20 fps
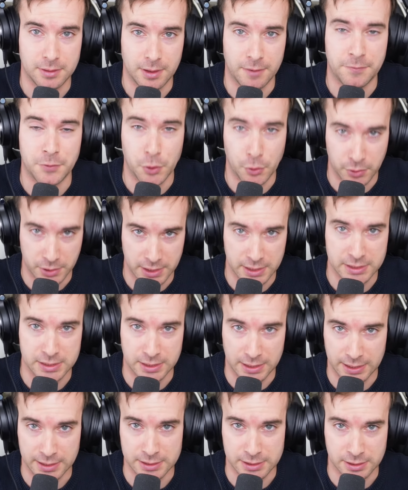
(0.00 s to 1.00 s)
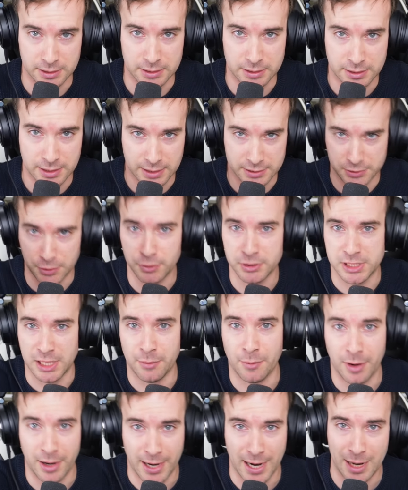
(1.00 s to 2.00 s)
a few years later. That's usually
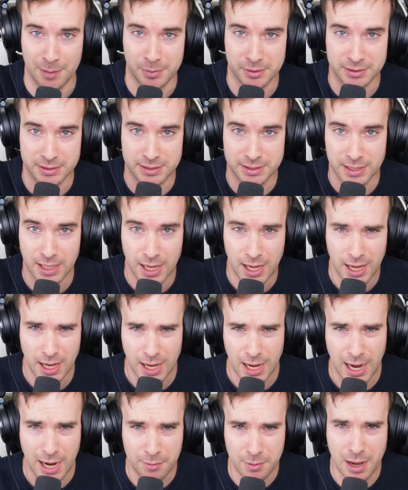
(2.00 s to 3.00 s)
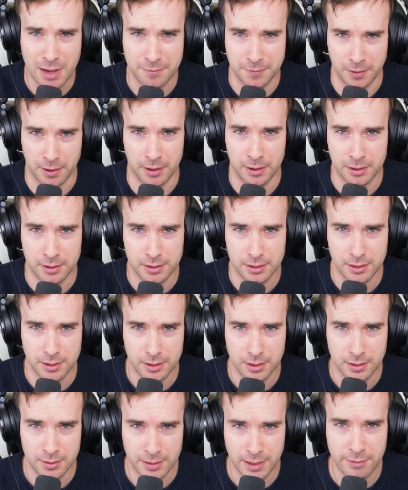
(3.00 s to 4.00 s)
what happens. However,
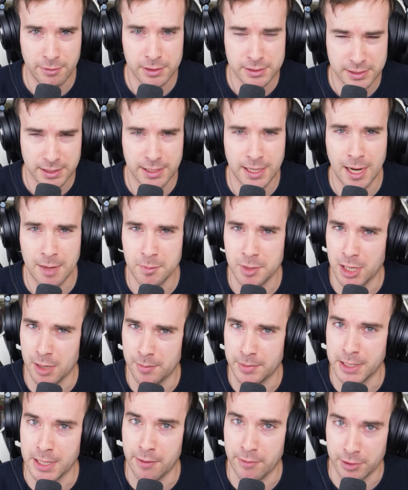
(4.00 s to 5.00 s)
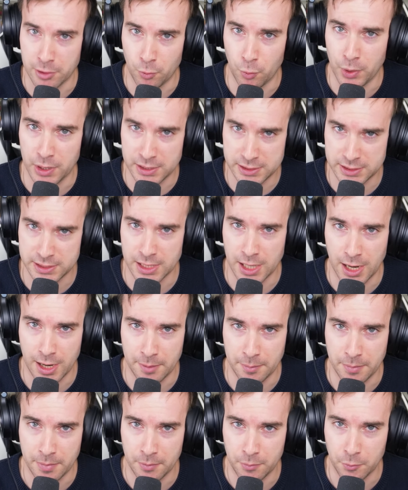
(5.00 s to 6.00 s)
there is a game coming out in a week's
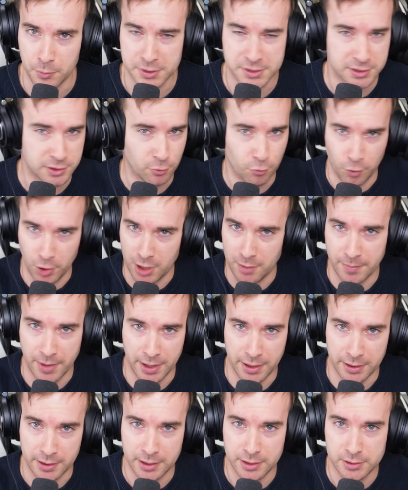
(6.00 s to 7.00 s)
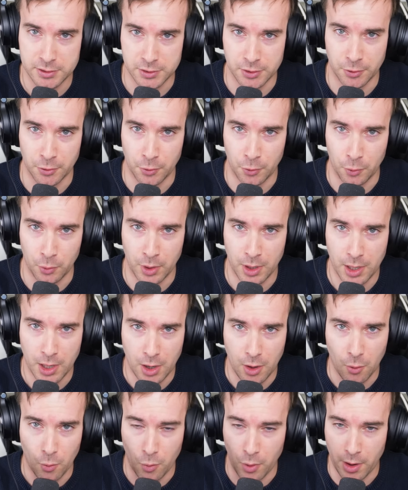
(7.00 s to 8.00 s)
time, which is a remake to
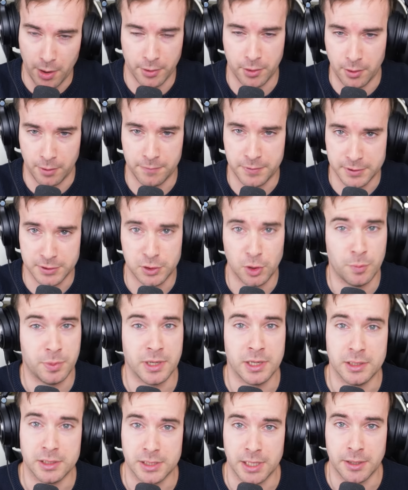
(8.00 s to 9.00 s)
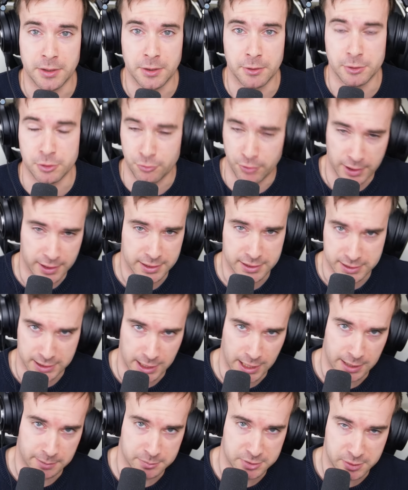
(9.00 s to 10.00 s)
one of the Super Nintendo's greatest
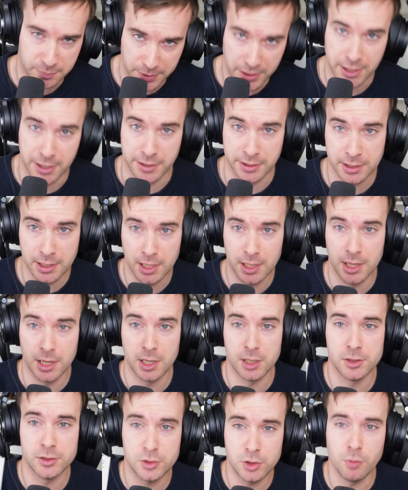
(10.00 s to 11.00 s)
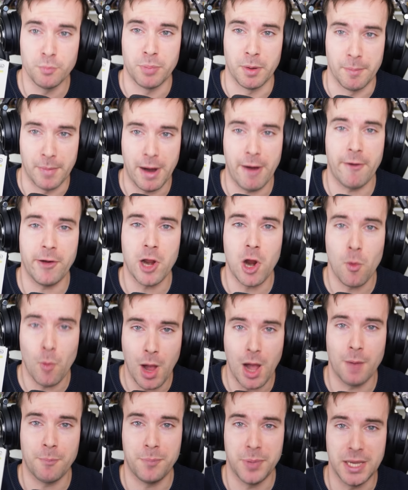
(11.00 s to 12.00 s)
games, being Super Mario
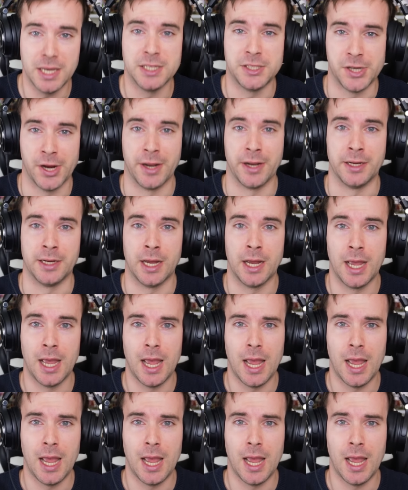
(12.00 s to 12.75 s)
RPG.